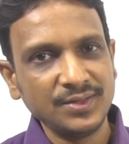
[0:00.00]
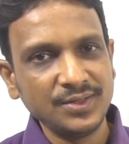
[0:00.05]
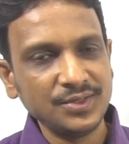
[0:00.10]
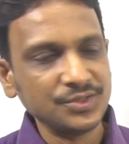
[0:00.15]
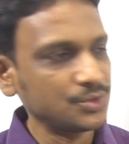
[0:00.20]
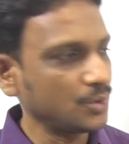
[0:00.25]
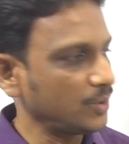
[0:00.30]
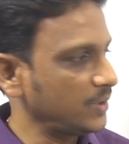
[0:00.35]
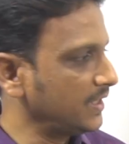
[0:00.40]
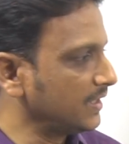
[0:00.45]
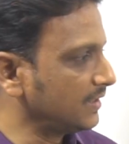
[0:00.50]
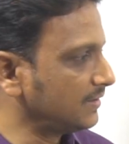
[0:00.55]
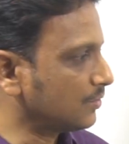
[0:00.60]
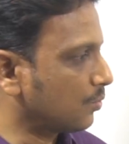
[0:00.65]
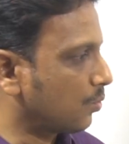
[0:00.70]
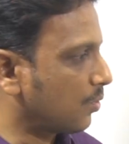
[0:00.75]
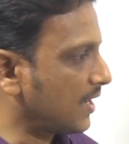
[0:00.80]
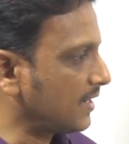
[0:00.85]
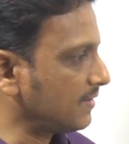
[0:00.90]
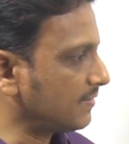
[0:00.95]
So here the
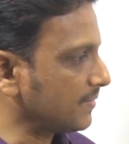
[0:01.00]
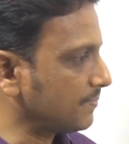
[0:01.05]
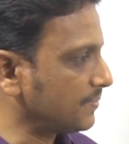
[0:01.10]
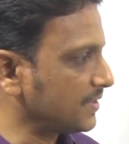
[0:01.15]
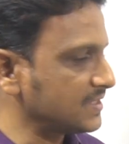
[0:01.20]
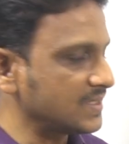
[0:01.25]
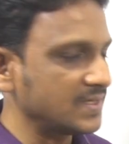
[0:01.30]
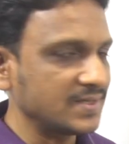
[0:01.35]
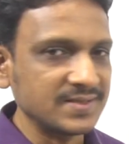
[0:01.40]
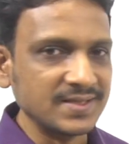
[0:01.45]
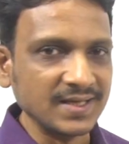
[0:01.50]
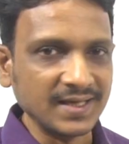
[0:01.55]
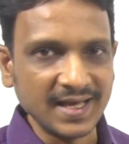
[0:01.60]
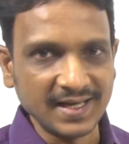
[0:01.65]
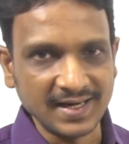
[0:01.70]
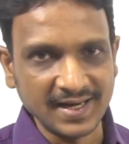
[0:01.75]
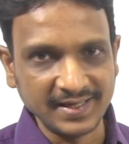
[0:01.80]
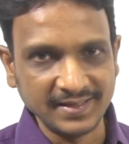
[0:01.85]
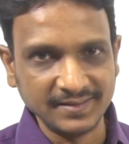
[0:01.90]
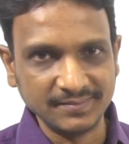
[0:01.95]
1 represents the
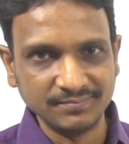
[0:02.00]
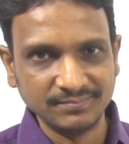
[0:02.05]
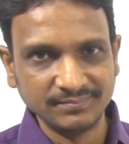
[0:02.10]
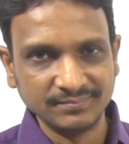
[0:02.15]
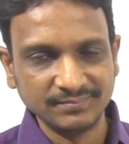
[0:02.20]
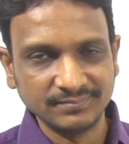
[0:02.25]
canine.